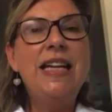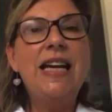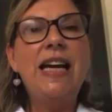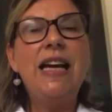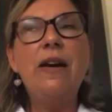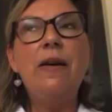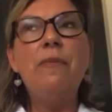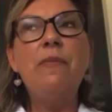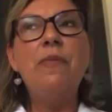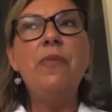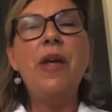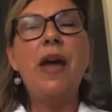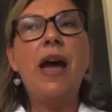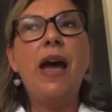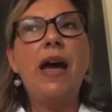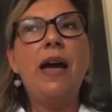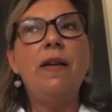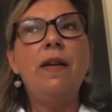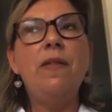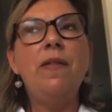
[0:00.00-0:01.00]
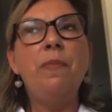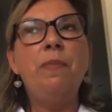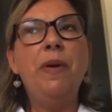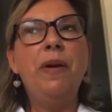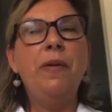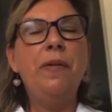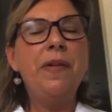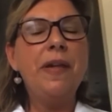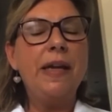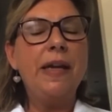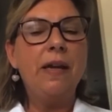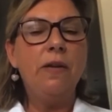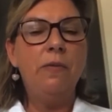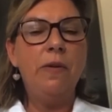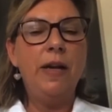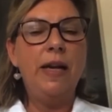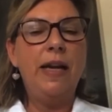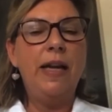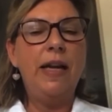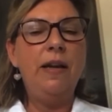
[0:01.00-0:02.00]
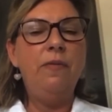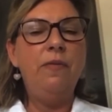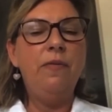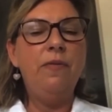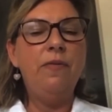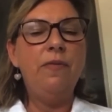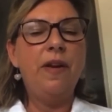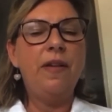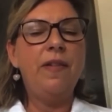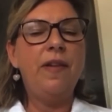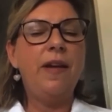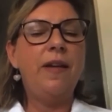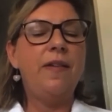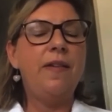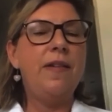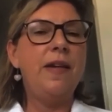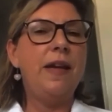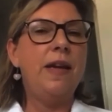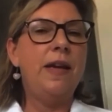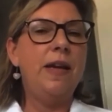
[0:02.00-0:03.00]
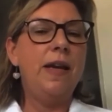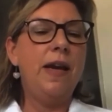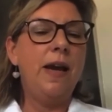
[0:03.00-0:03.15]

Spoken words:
and building a really fantastic